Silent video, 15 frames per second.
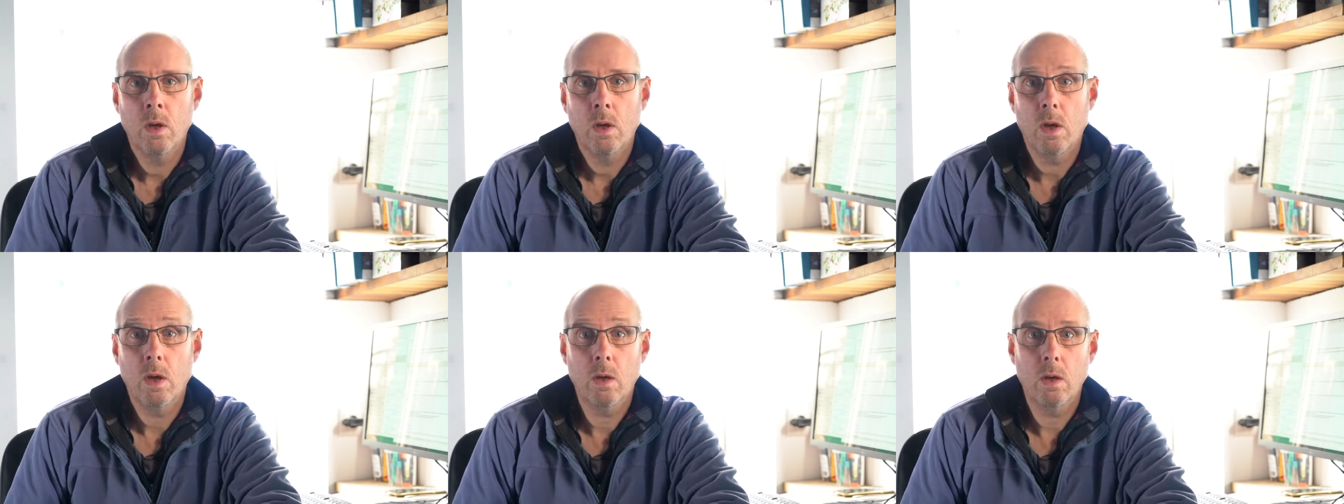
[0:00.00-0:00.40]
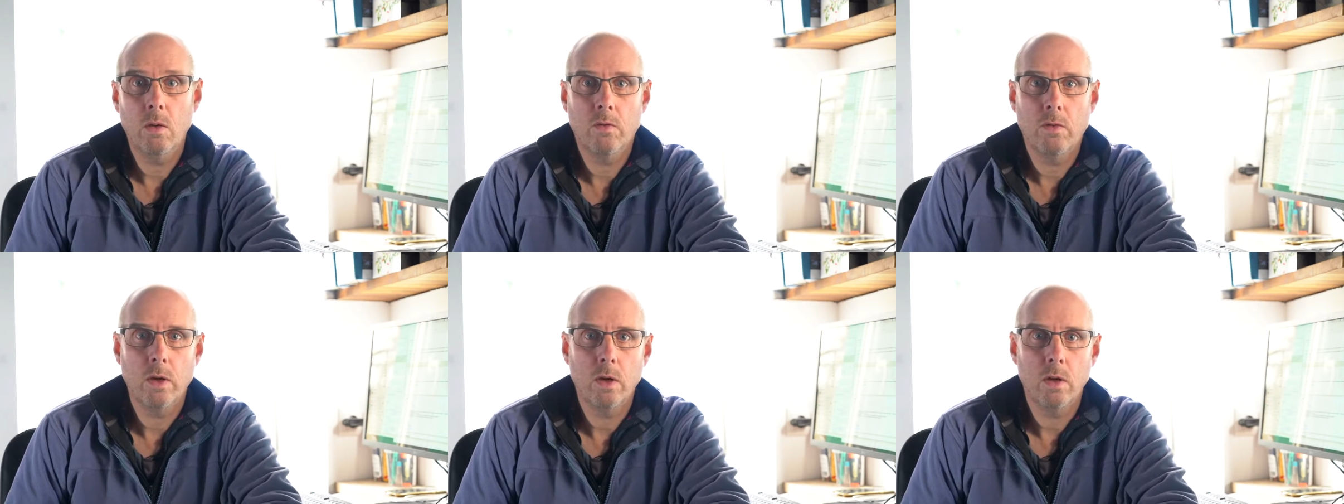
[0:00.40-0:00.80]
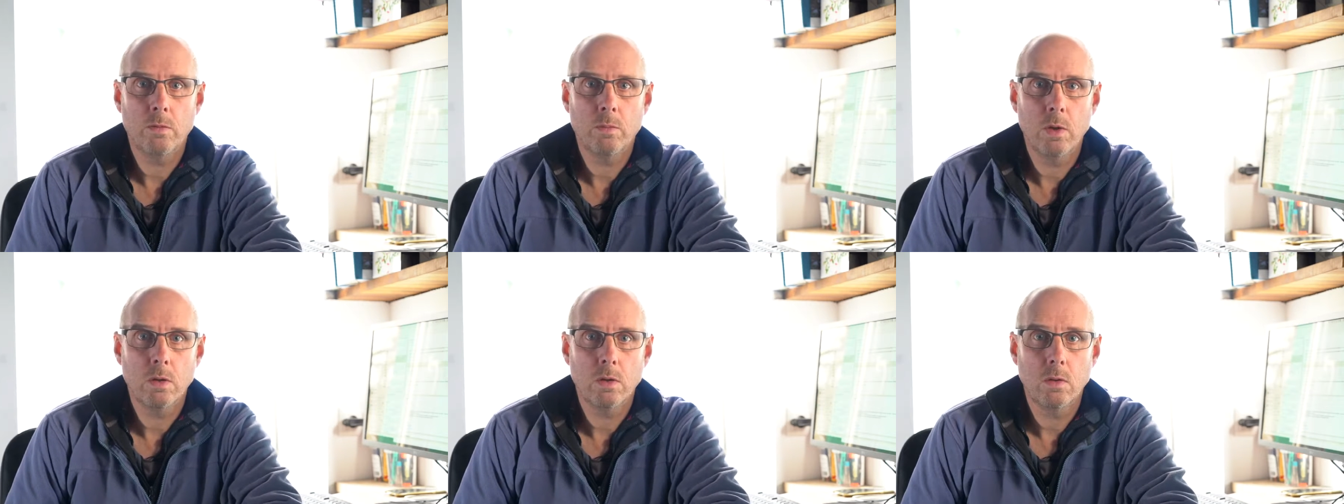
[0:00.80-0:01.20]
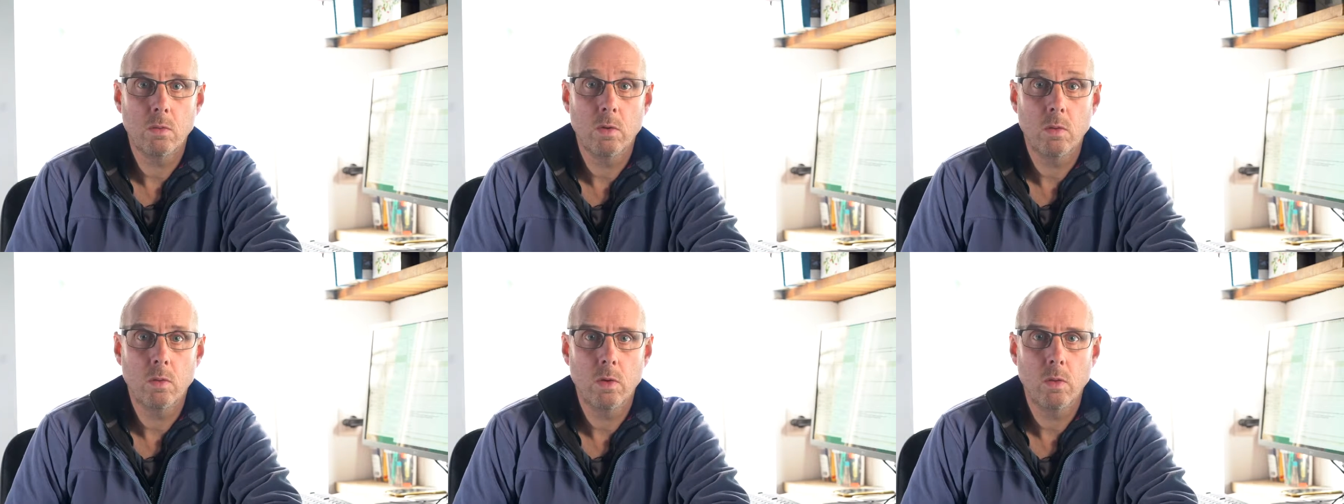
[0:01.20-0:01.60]
I find it's best to
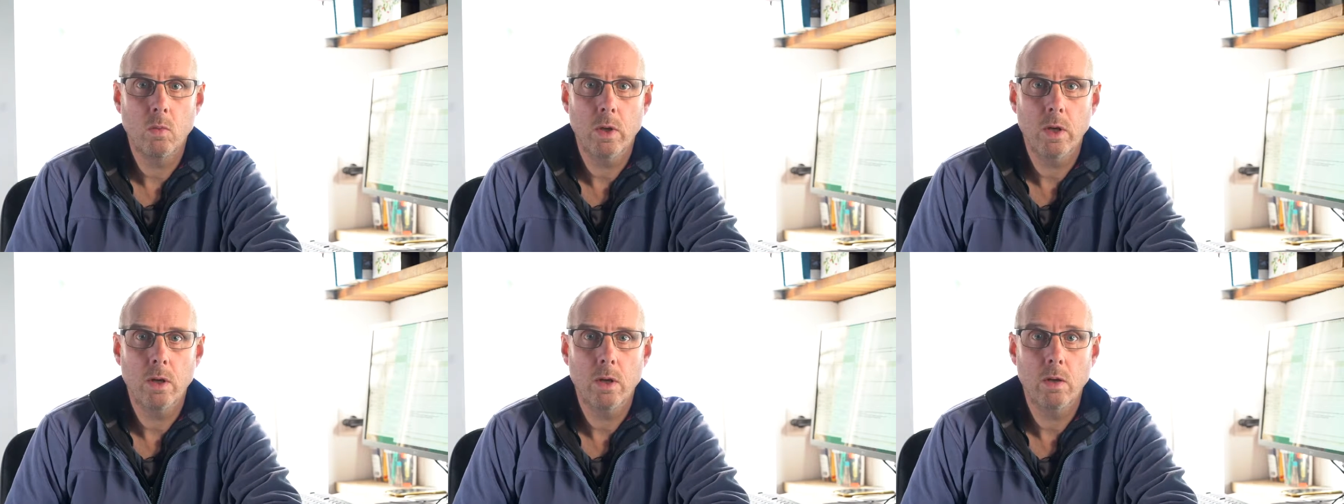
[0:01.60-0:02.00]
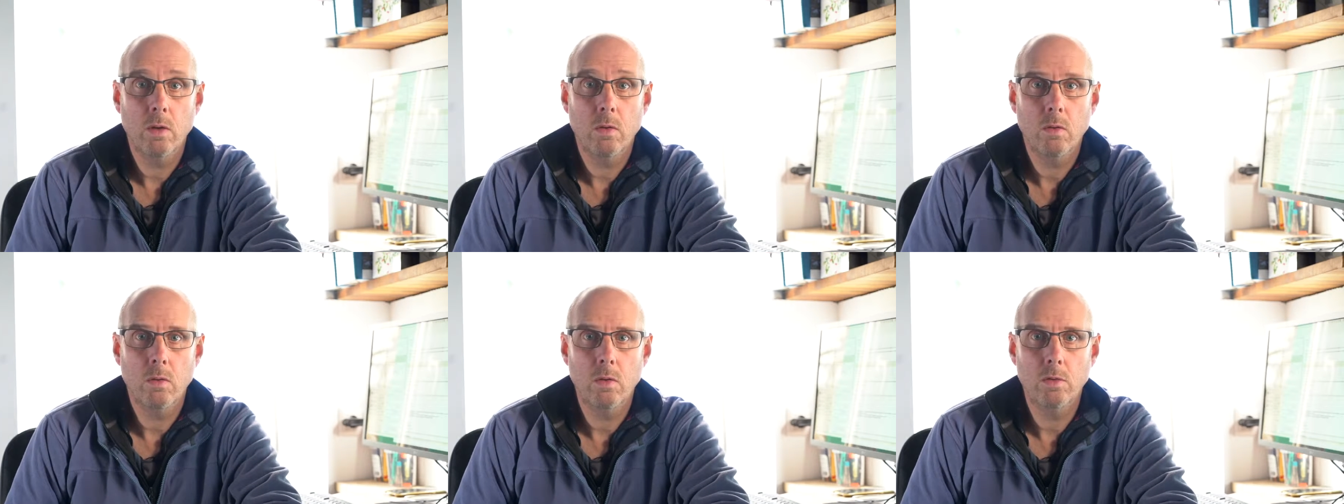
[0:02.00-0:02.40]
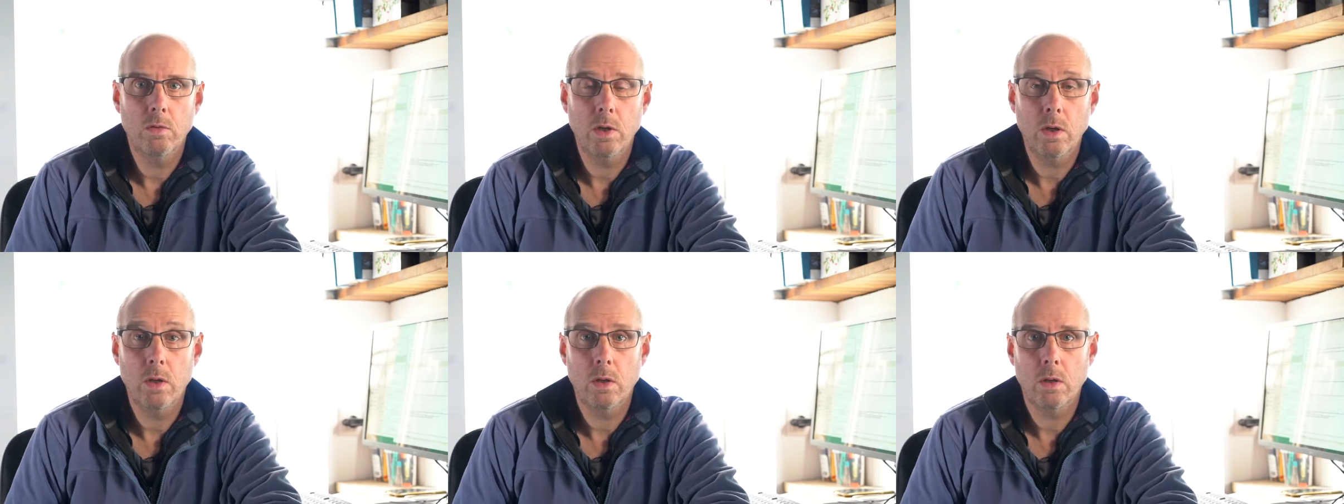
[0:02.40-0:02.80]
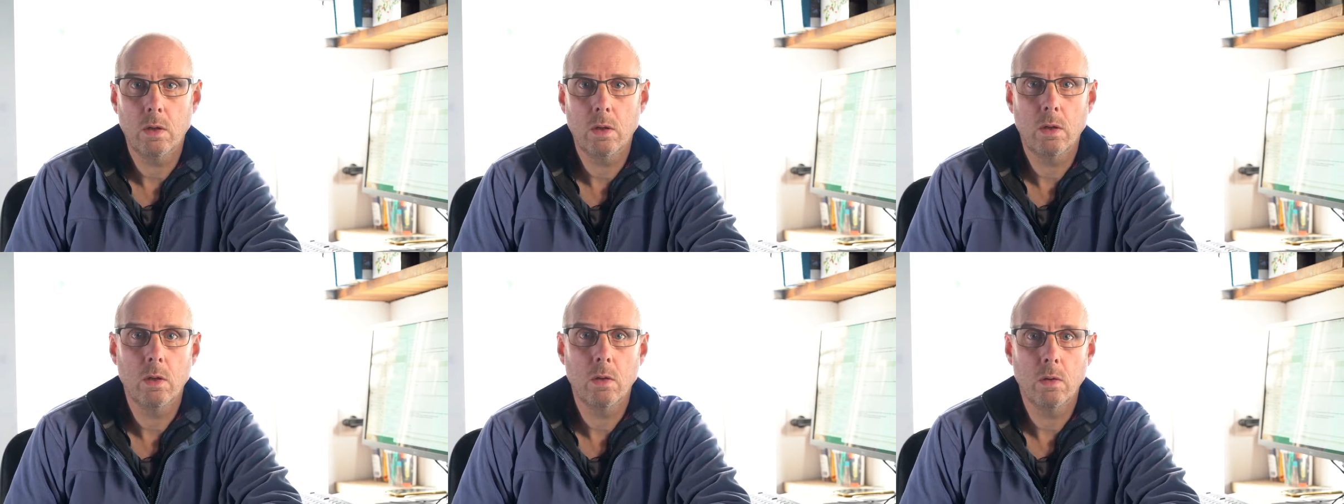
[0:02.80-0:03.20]
work with a weekly routine,
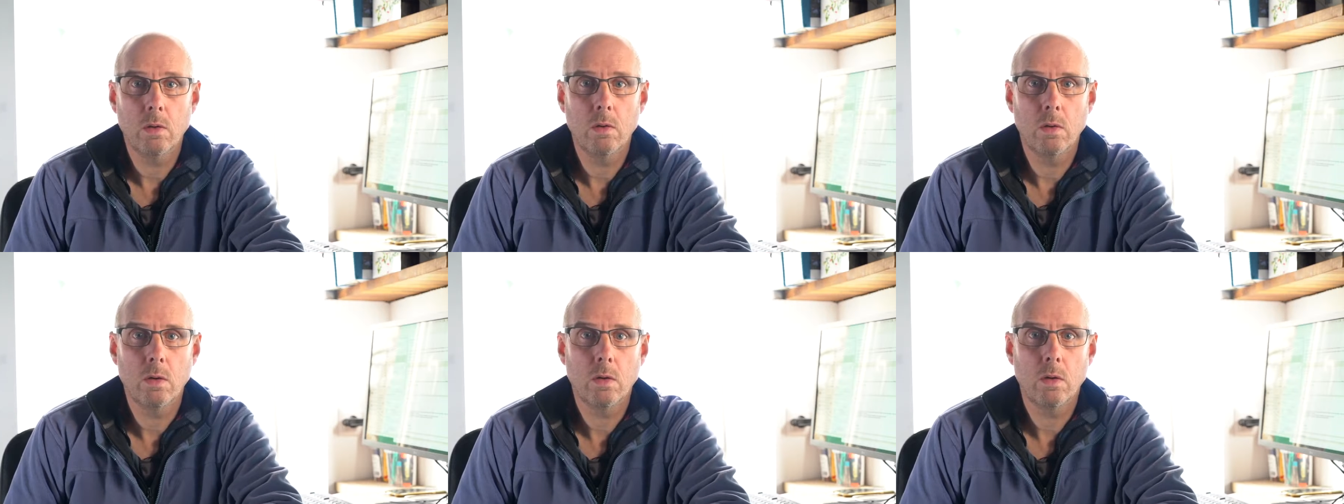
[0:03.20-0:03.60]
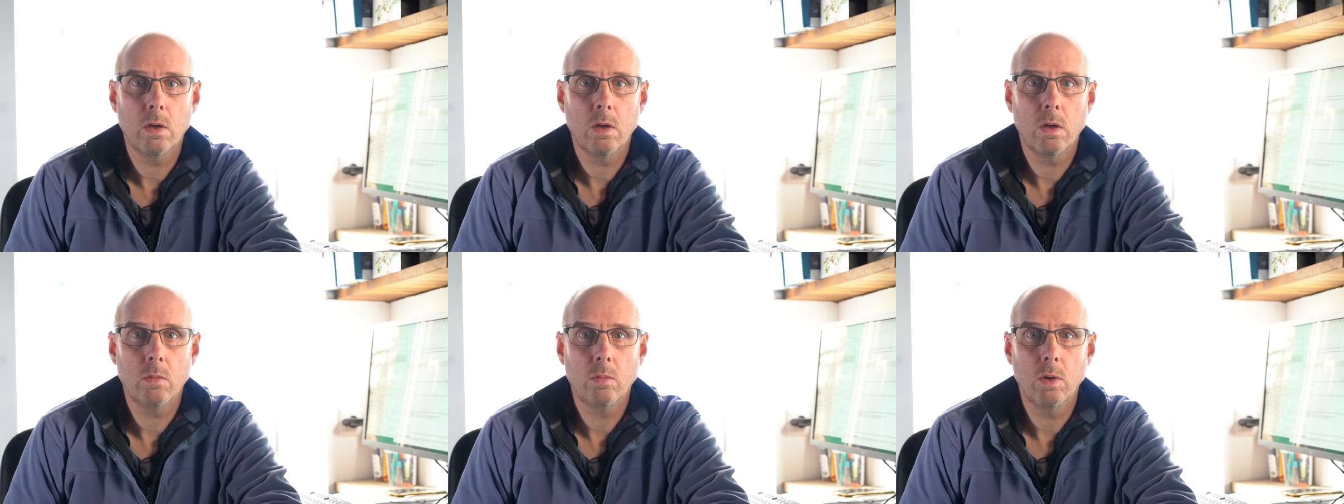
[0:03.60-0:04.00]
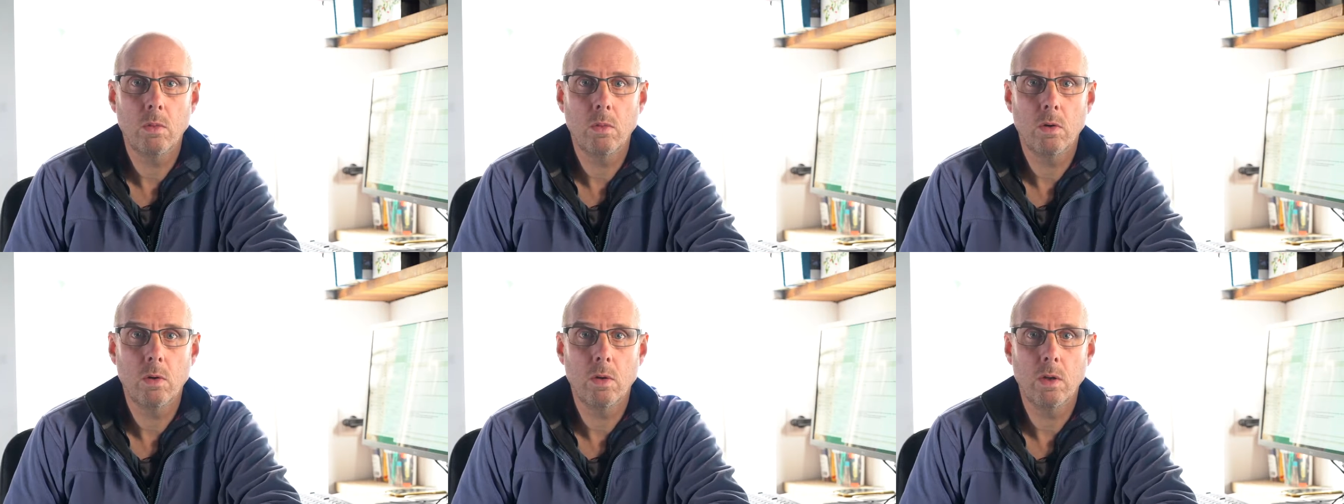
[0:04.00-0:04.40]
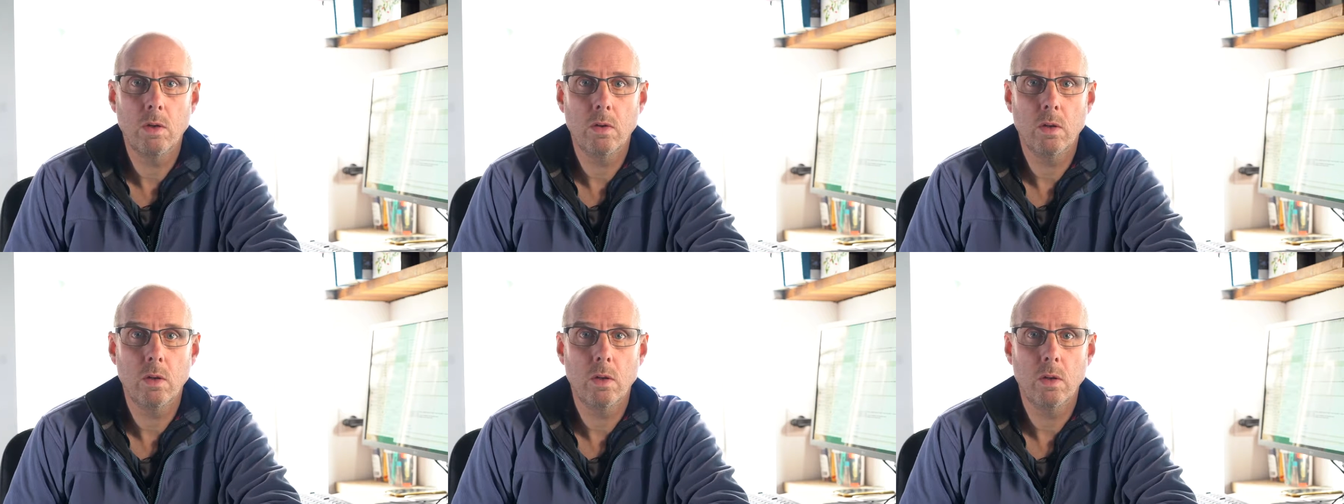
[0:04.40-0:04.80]
and I'll go into that in a bit more
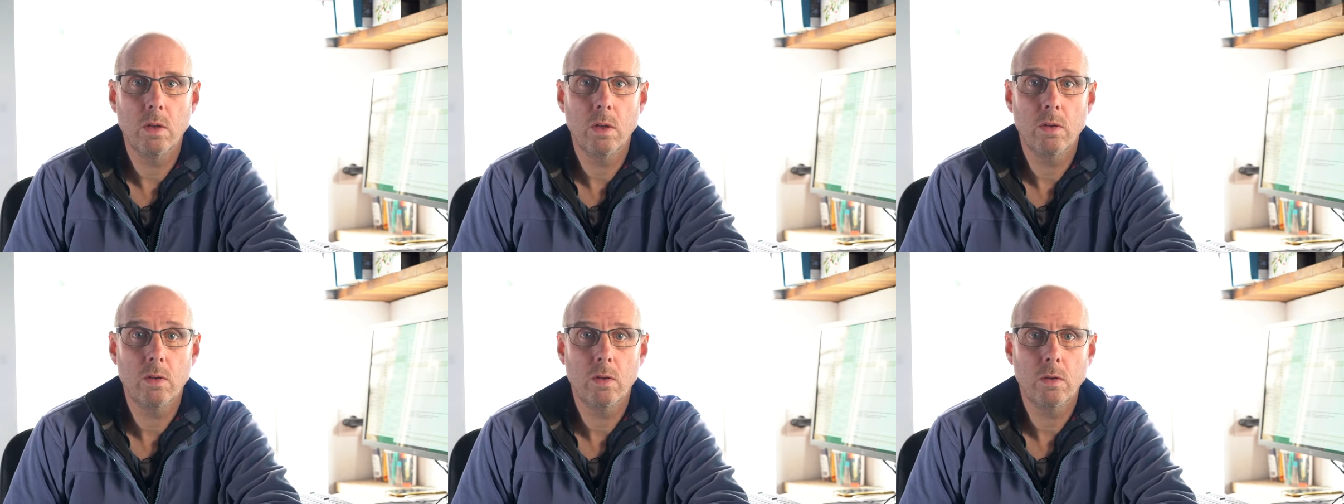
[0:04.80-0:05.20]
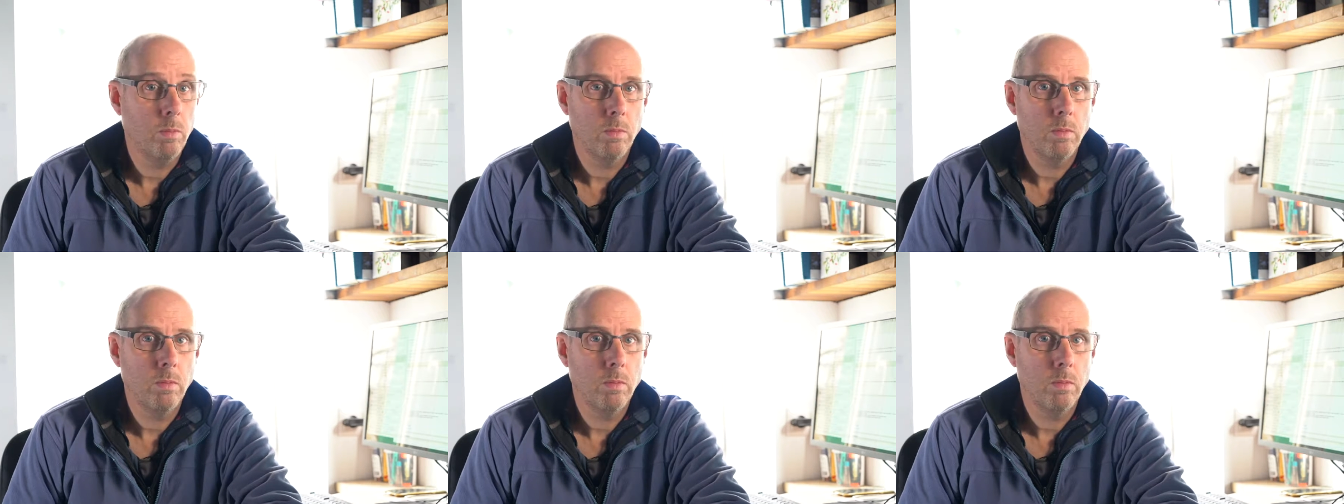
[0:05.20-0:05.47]
detail later.